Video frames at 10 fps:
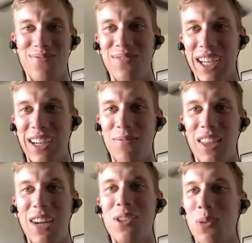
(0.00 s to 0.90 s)
yeah,
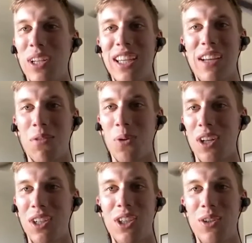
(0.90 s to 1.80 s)
that was one thing in
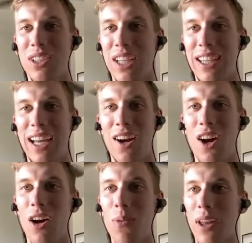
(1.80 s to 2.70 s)
Florida too, is like that
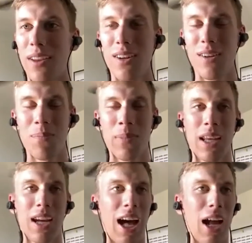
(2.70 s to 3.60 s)
hot weather.
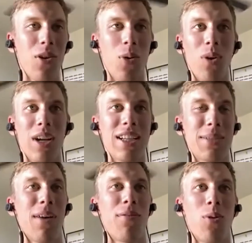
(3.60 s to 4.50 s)
I don't know what it
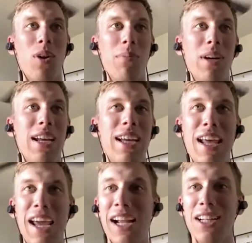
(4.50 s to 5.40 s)
is about Florida, but
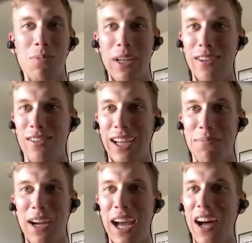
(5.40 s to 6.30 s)
it hates me.
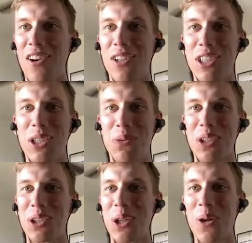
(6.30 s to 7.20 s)
Like my allergies
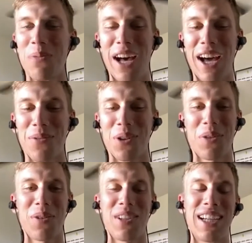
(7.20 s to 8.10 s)
were so bad while
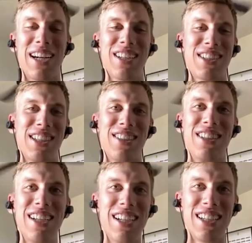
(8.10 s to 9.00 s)
we were there.
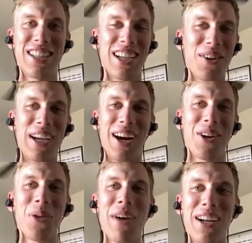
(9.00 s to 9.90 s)
So it's like, okay,
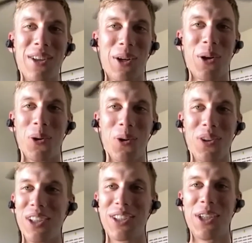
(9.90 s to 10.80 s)
I'll go back to the
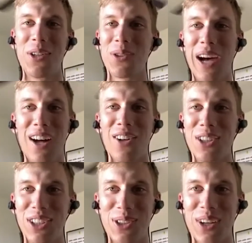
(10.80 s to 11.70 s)
cold. There's no
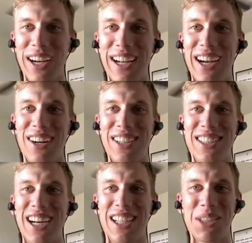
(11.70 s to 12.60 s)
allergies right now.
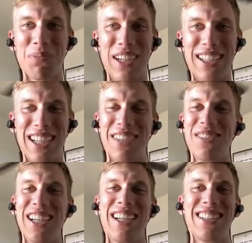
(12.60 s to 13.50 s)
It's not springtime
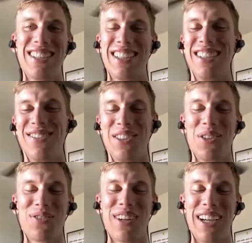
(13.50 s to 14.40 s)
yet. So
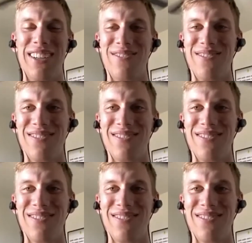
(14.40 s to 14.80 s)
it was fine.